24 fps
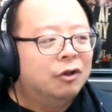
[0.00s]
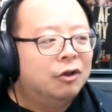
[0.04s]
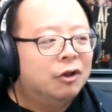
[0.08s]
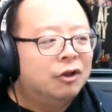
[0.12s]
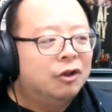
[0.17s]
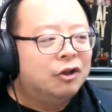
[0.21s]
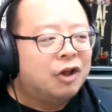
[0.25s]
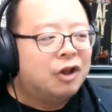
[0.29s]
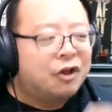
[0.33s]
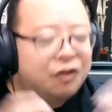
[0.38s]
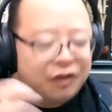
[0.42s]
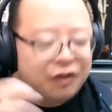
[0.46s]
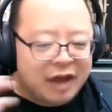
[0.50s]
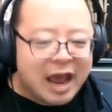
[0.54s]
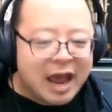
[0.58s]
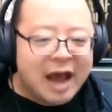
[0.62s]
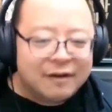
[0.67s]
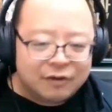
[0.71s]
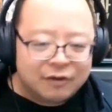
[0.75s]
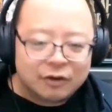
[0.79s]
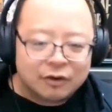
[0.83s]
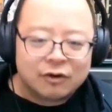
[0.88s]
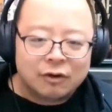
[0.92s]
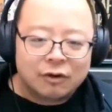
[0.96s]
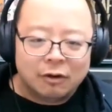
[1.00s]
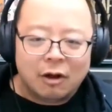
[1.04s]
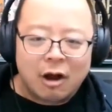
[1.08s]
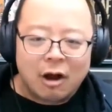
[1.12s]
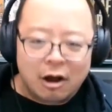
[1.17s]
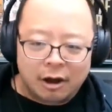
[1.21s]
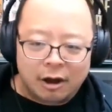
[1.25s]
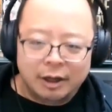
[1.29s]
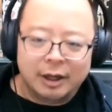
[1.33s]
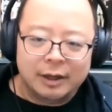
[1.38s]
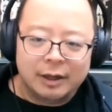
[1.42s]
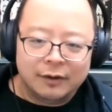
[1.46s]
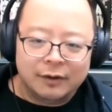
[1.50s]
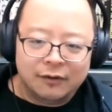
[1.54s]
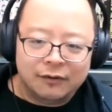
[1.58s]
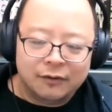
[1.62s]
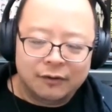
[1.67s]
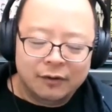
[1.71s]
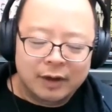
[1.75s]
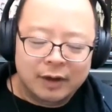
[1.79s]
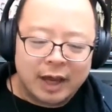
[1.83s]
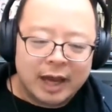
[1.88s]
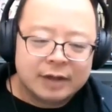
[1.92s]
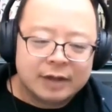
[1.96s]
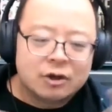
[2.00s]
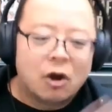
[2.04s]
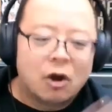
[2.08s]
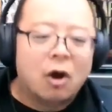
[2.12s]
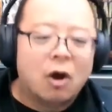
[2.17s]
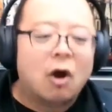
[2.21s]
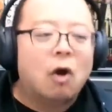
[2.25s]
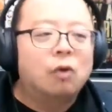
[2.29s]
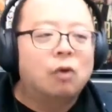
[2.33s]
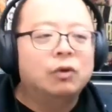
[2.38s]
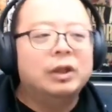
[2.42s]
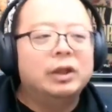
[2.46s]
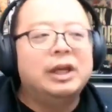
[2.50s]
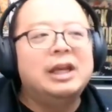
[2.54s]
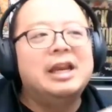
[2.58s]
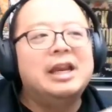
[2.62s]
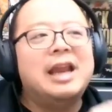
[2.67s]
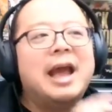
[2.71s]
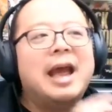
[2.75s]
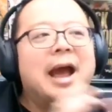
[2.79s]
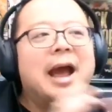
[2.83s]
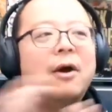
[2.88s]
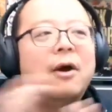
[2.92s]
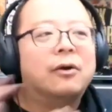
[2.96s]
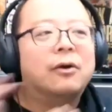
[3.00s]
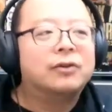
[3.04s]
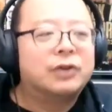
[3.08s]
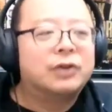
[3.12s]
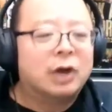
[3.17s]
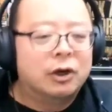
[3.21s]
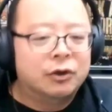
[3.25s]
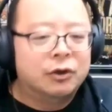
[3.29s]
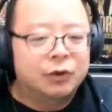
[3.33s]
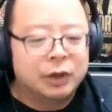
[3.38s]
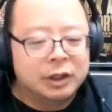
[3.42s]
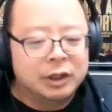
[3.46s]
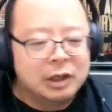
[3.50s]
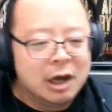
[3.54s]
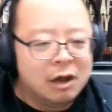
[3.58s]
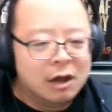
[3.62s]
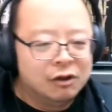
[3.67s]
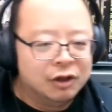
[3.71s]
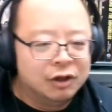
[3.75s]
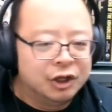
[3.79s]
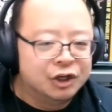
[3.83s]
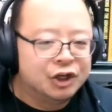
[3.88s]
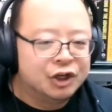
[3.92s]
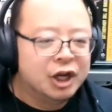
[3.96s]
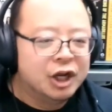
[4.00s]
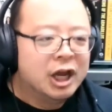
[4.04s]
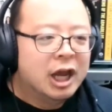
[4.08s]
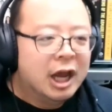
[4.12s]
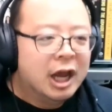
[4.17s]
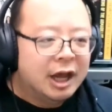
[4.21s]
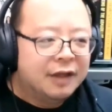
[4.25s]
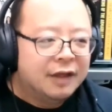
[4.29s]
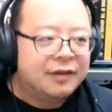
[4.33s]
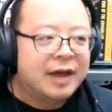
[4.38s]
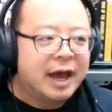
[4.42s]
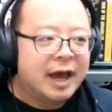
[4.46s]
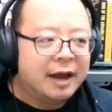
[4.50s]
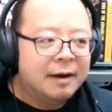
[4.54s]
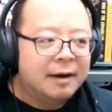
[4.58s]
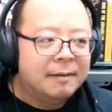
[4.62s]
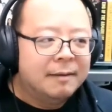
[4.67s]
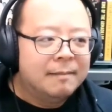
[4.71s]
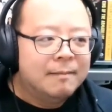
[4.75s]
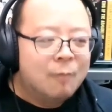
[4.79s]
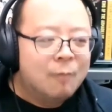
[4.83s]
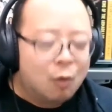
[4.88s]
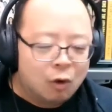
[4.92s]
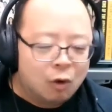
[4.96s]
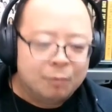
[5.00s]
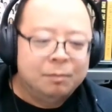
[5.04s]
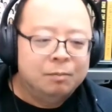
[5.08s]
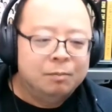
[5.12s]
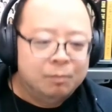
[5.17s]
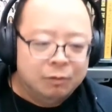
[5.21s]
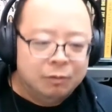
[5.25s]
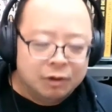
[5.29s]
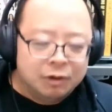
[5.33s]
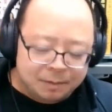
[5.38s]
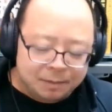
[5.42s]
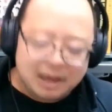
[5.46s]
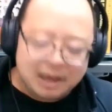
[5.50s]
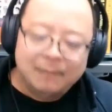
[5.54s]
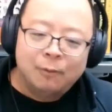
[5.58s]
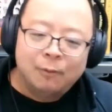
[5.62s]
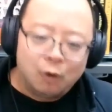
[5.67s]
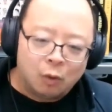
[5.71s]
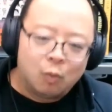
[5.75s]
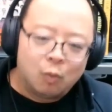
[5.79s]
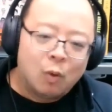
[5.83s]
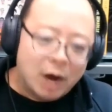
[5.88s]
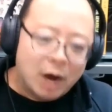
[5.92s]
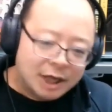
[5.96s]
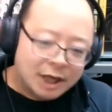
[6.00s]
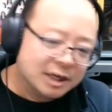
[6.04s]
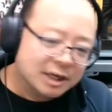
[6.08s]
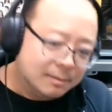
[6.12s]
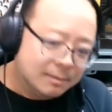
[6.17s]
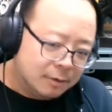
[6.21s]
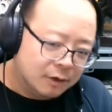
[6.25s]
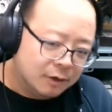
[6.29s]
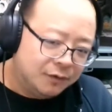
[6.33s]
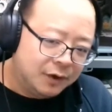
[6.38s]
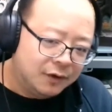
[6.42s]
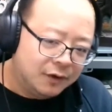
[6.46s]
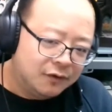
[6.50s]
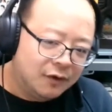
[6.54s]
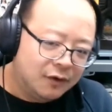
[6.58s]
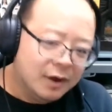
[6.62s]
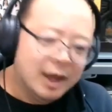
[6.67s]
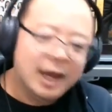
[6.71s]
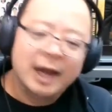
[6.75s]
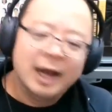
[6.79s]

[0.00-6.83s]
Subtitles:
the theatrical audience has only now started to acknowledge that more the people who are watching movies,